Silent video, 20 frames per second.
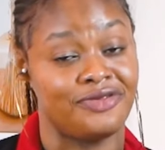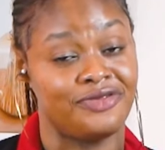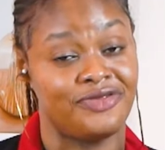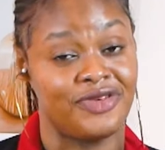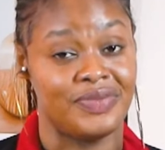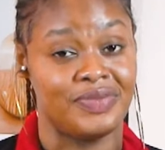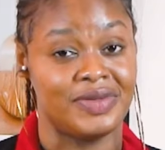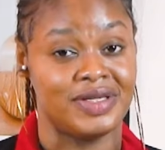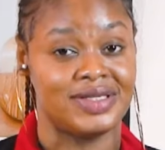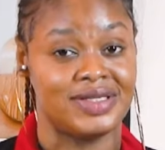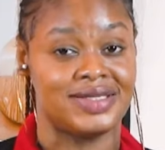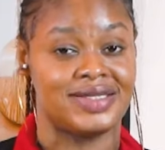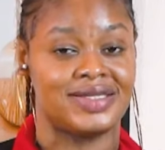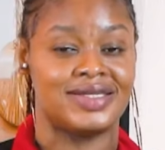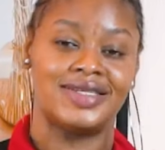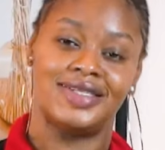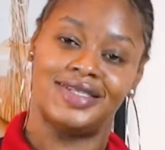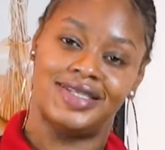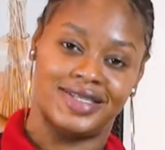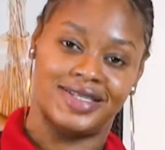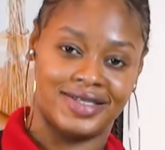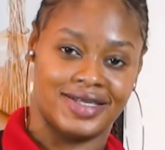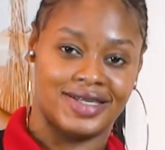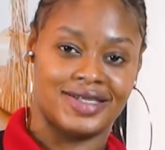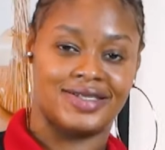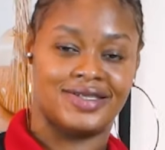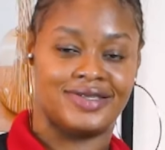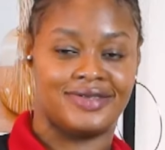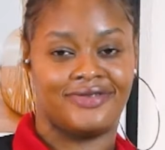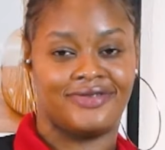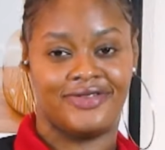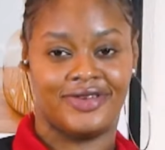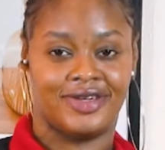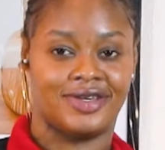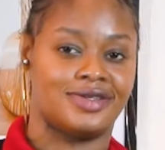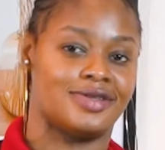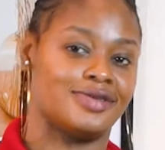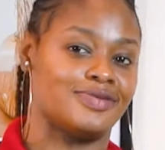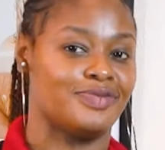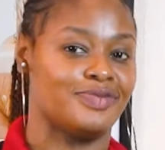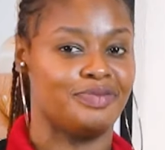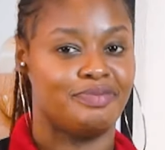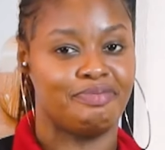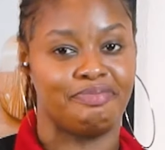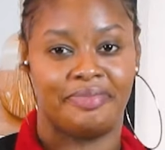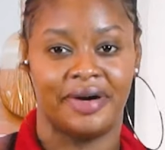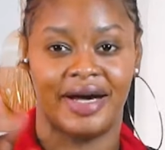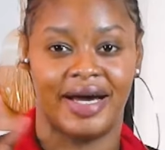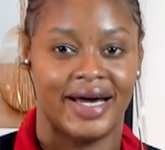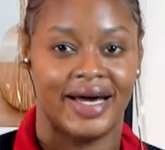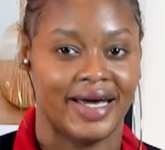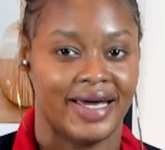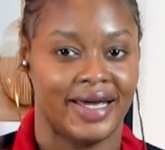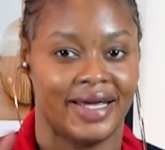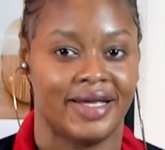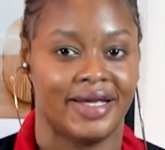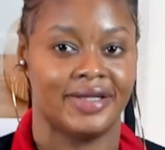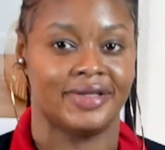Phyllis Desserts Bill. Bye.